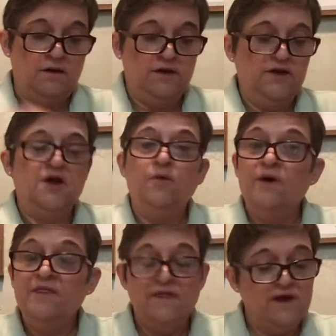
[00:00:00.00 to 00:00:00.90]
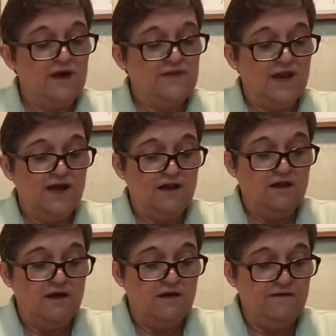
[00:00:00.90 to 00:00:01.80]
You know, one thing that I
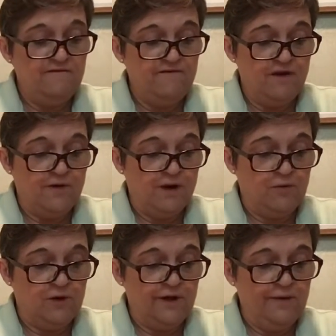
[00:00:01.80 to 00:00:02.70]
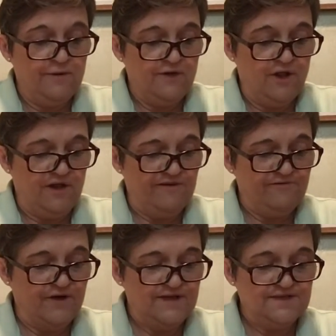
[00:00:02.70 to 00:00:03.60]
love about working with all our
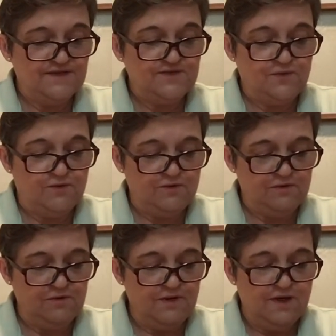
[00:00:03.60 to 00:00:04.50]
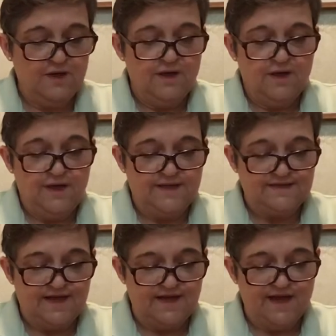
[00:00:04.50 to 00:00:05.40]
friends at school is
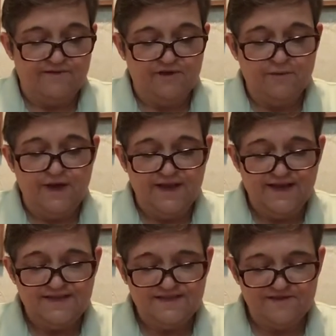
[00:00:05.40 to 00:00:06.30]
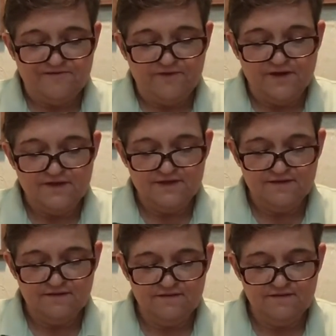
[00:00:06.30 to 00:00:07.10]
that everybody is different.